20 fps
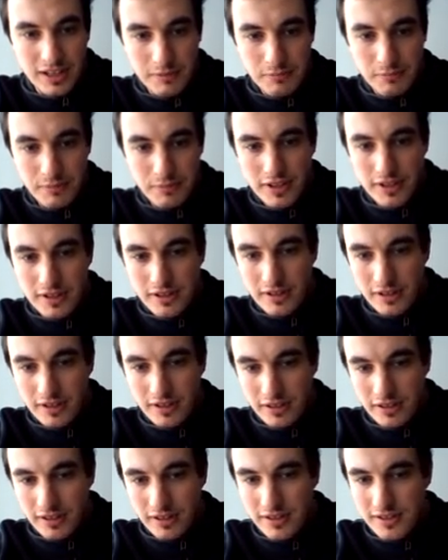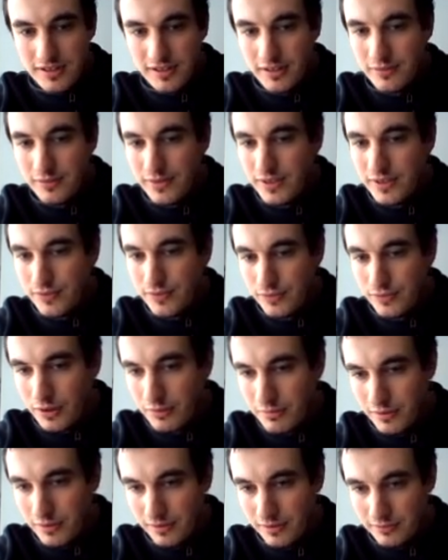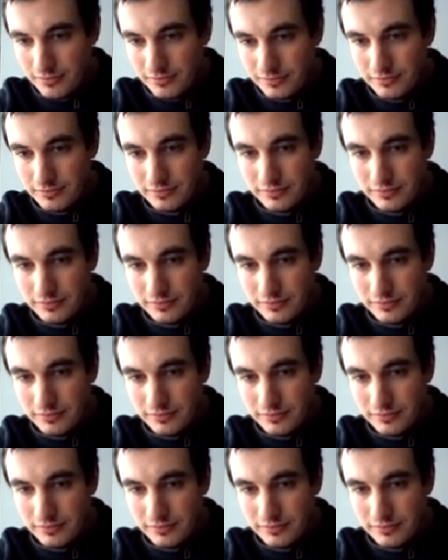kp is in this form,